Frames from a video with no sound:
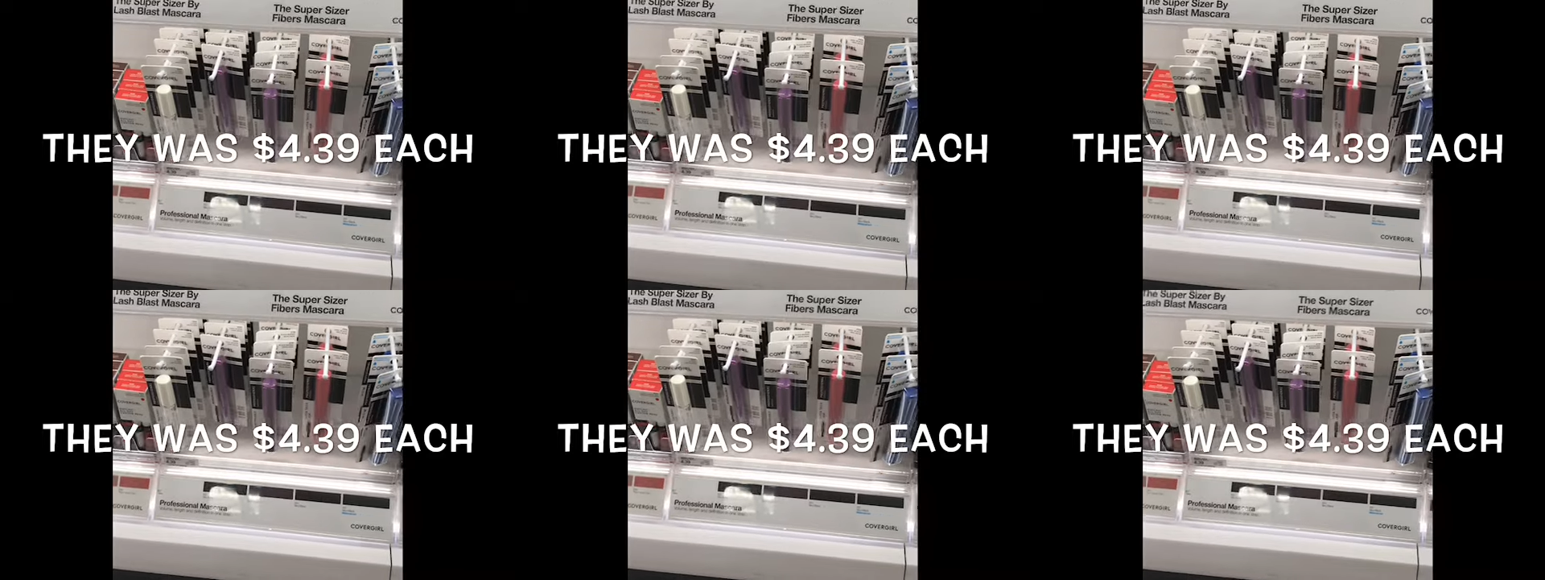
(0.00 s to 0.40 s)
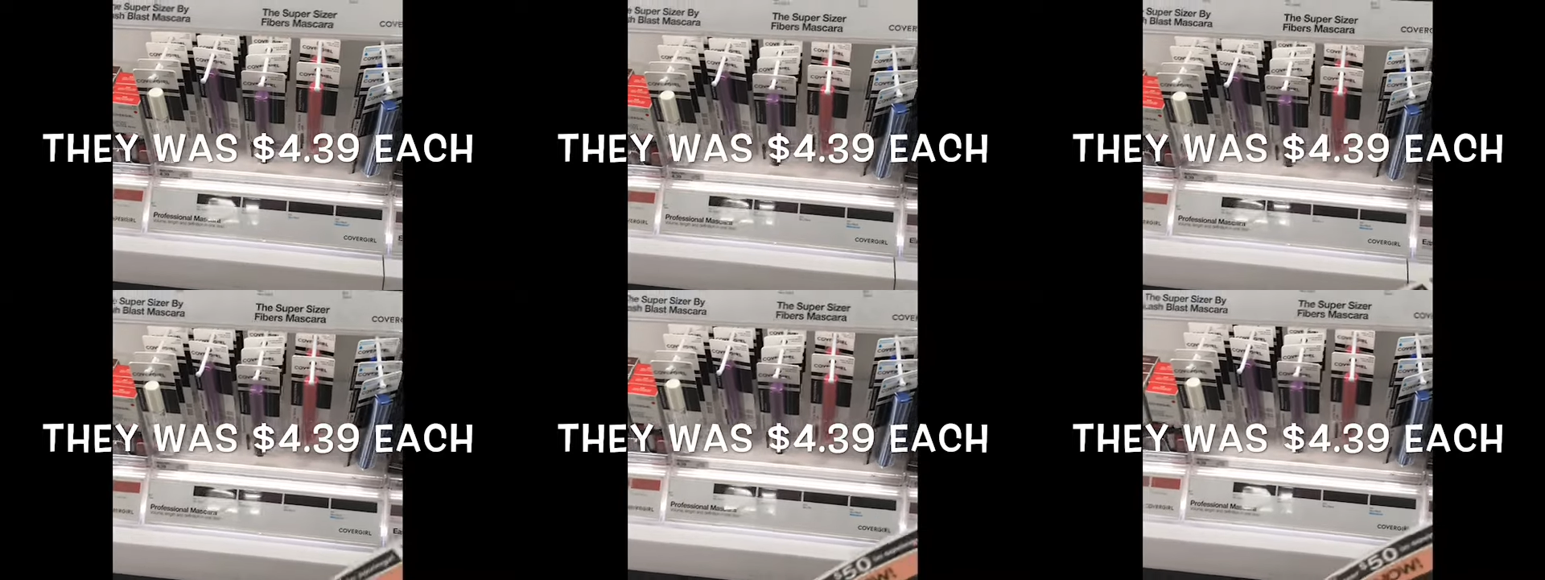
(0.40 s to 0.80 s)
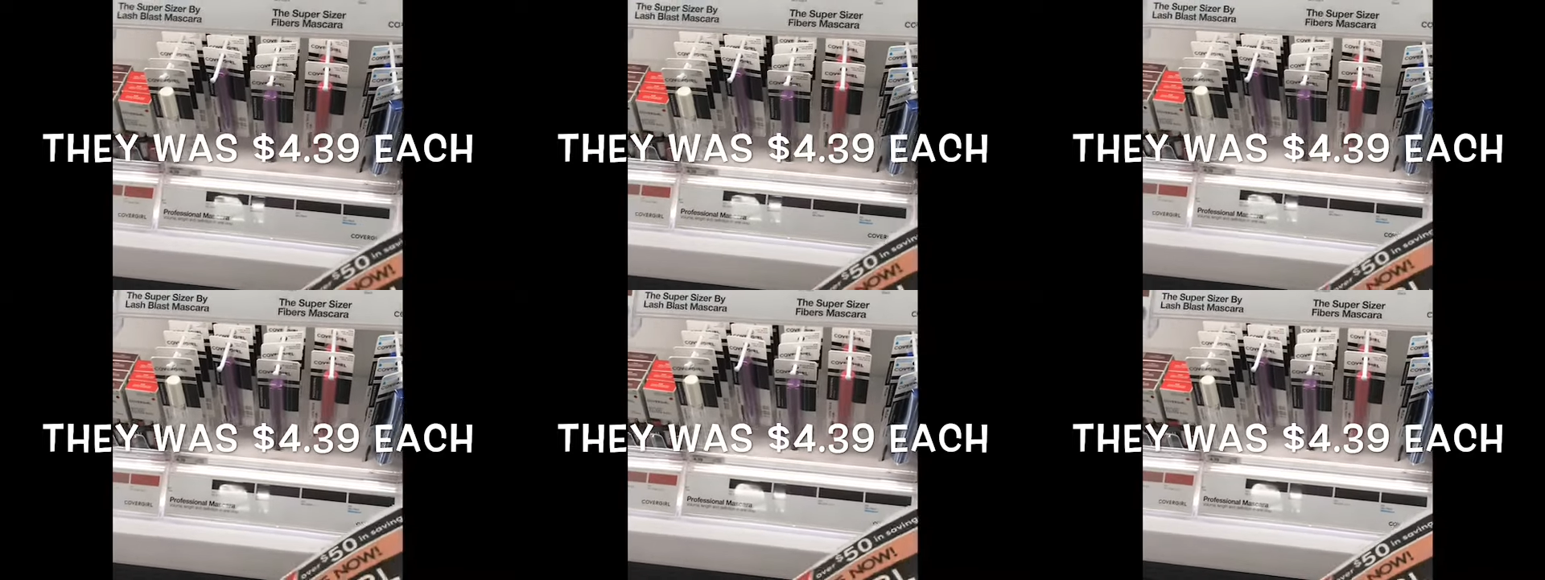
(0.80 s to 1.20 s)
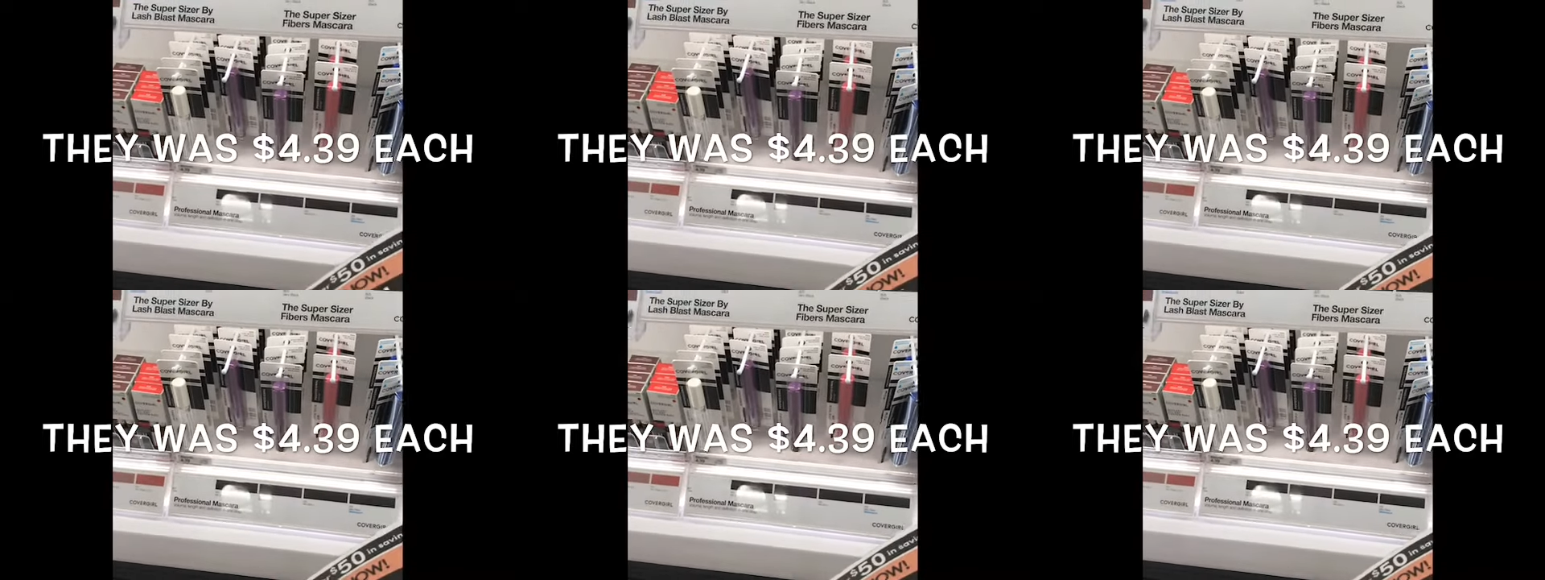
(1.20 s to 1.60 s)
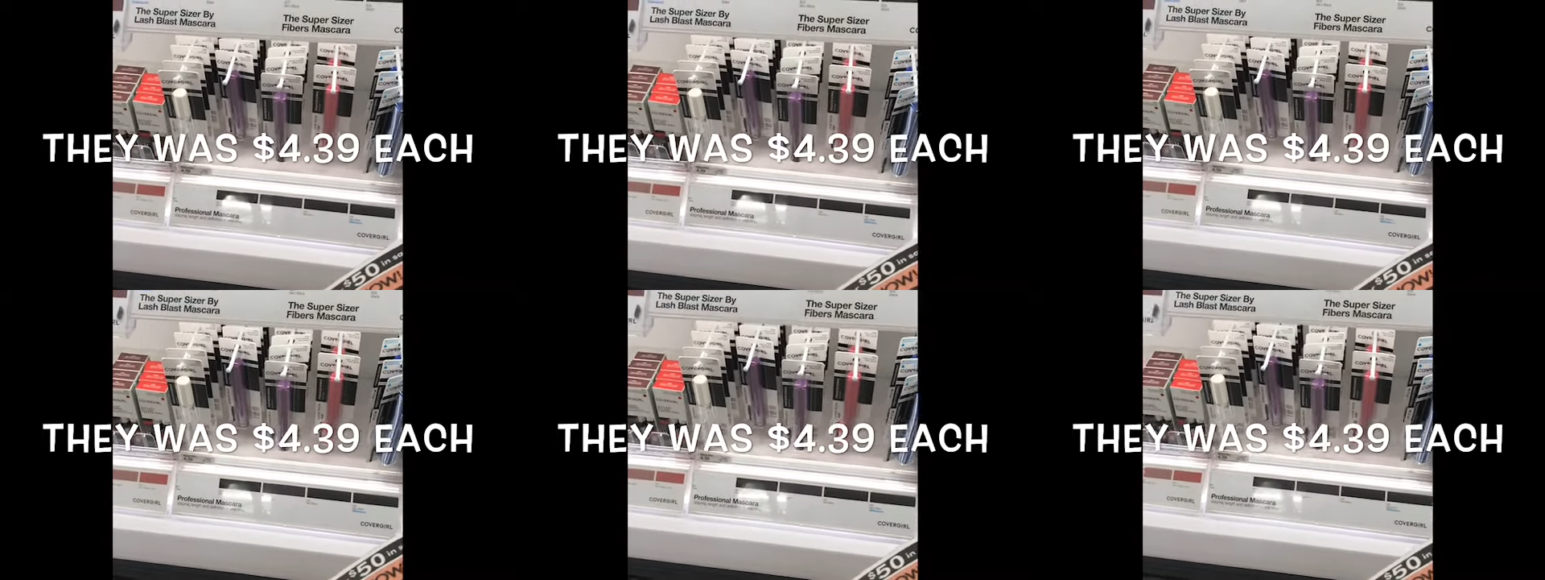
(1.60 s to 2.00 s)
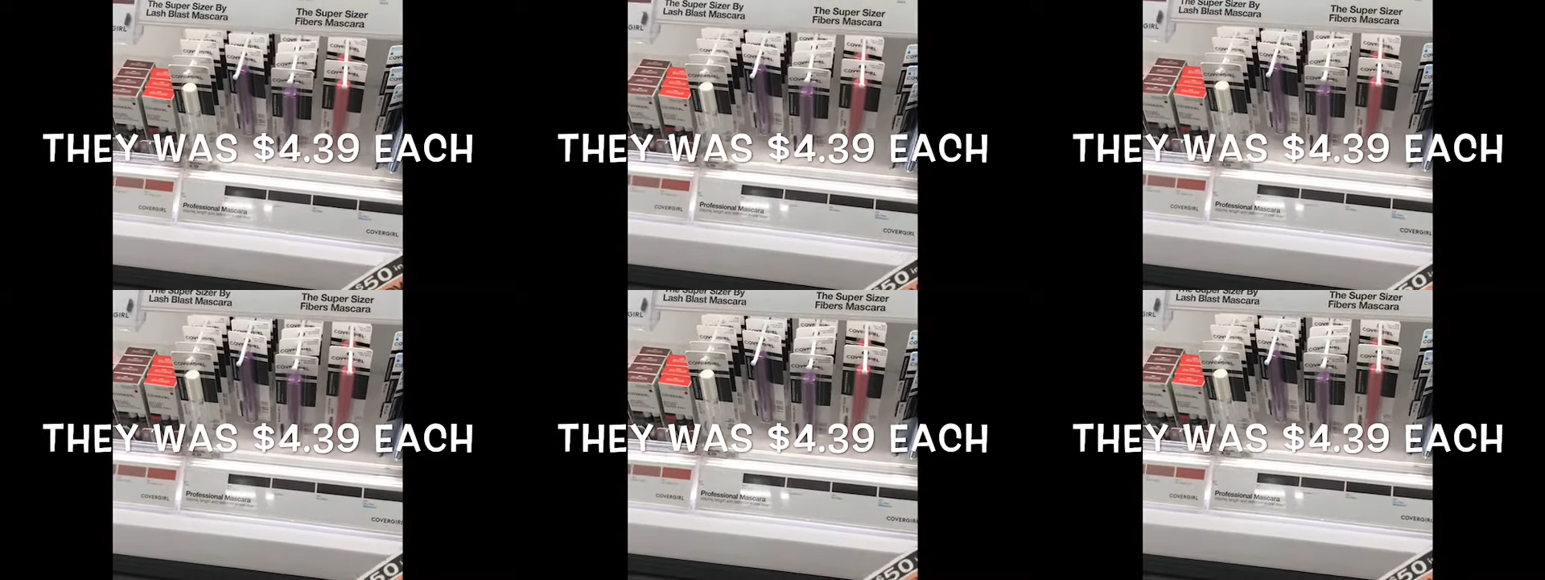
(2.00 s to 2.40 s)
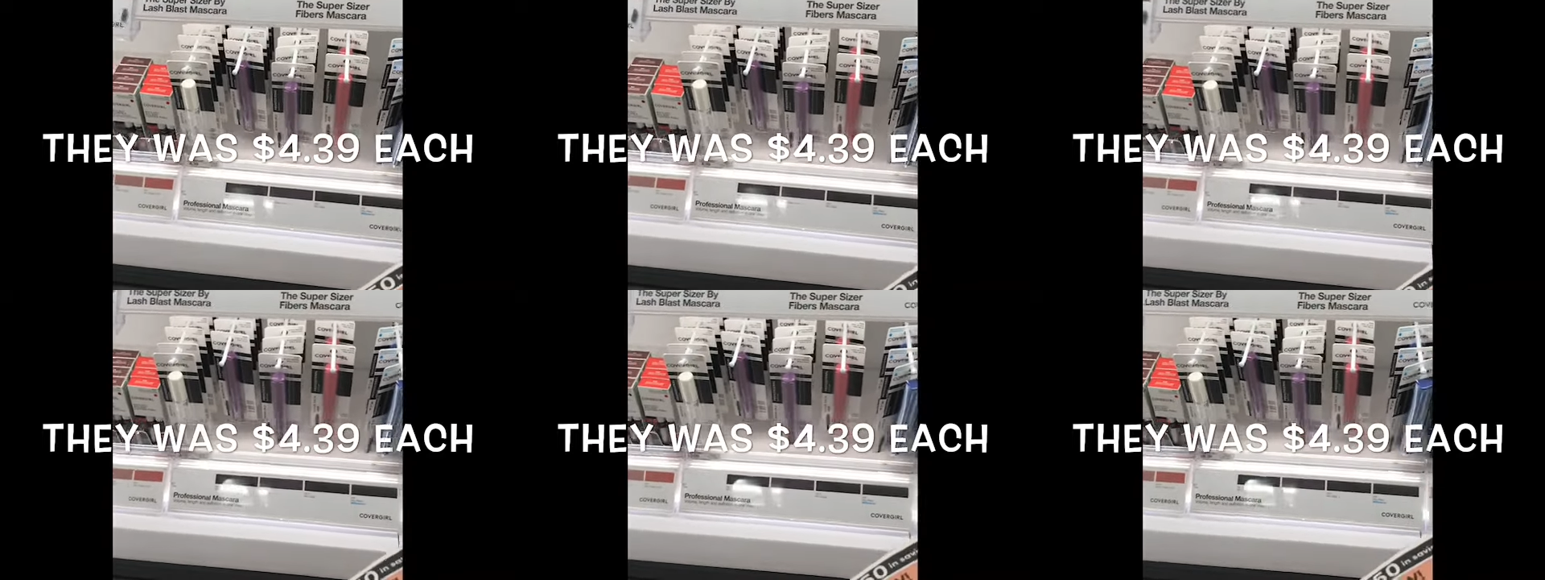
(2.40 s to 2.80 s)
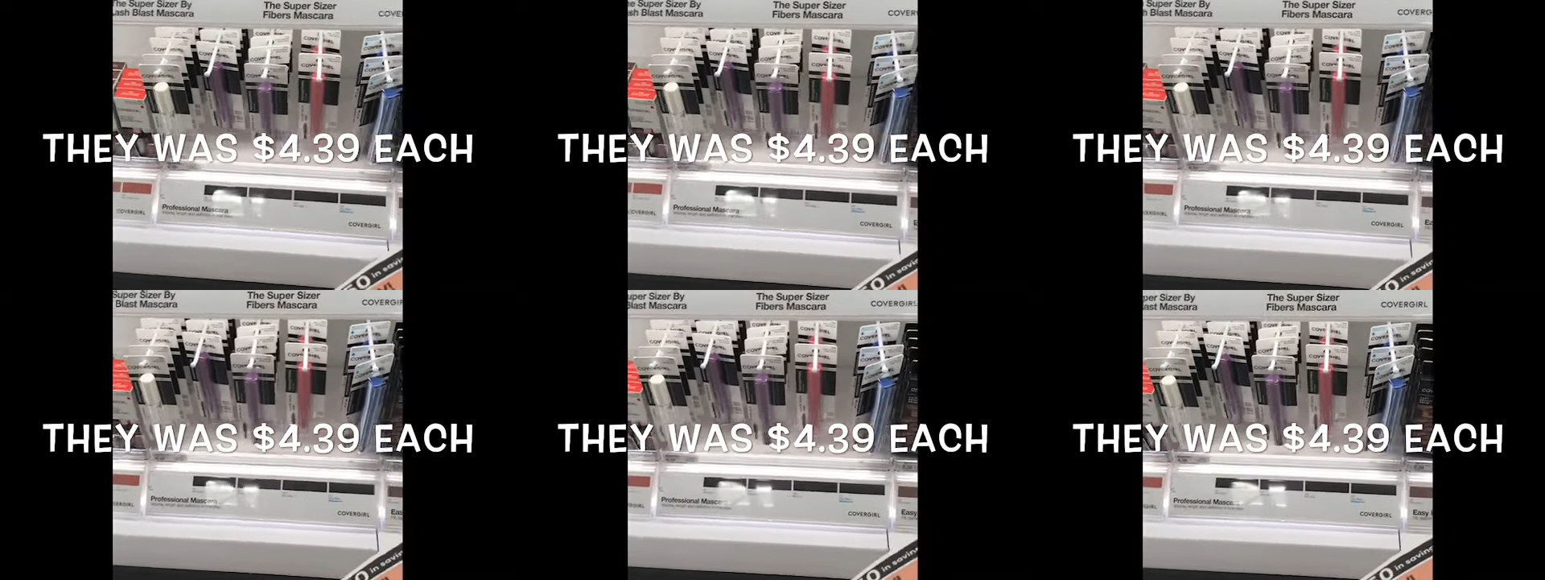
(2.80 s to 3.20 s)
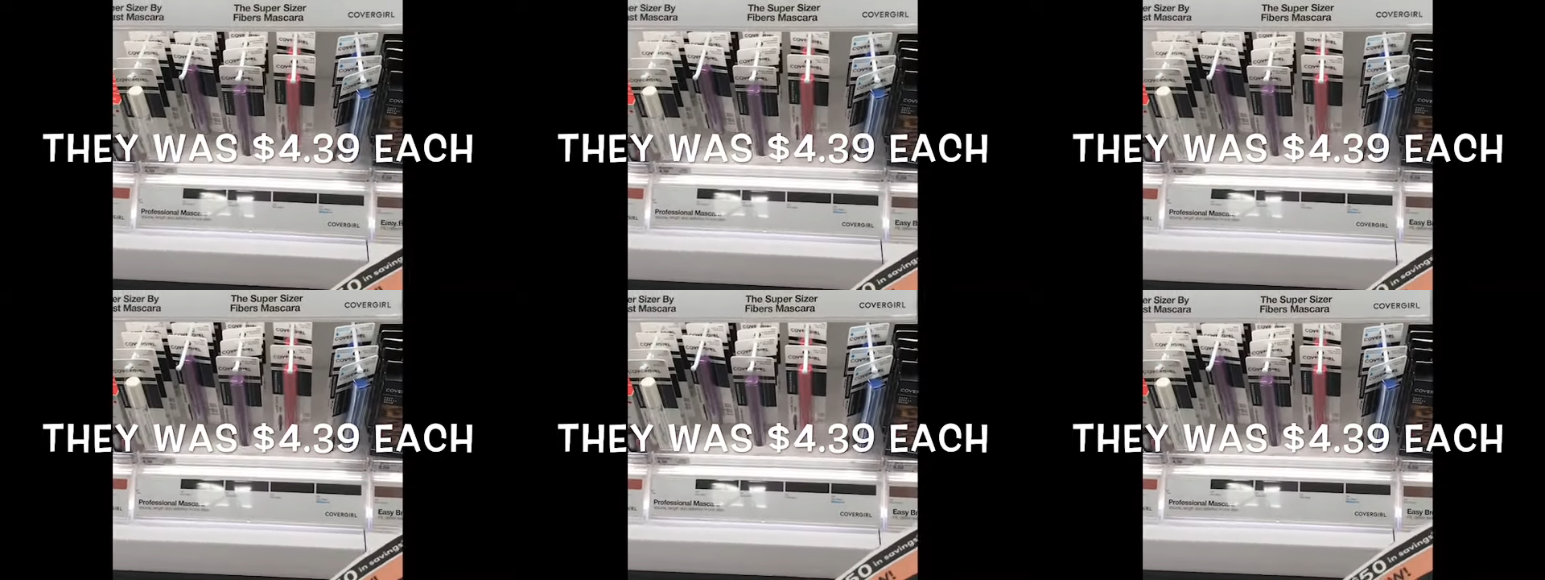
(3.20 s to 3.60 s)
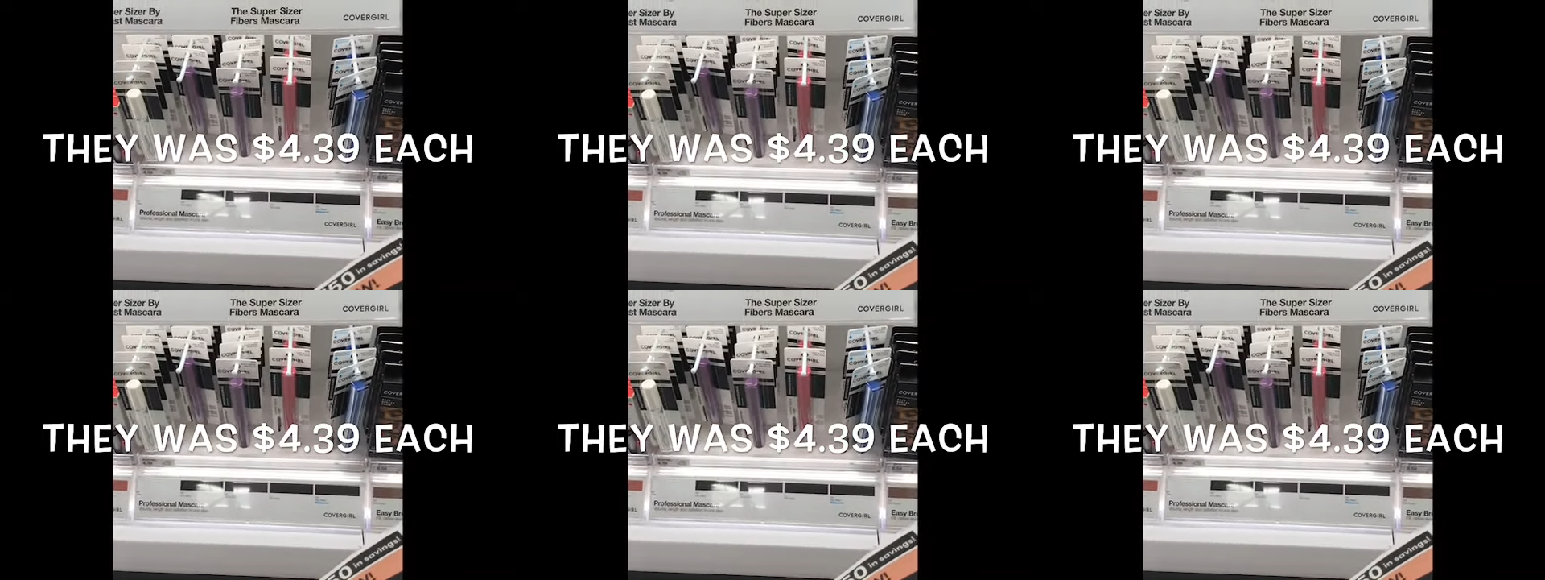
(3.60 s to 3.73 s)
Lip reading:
[unreadable: no face in view]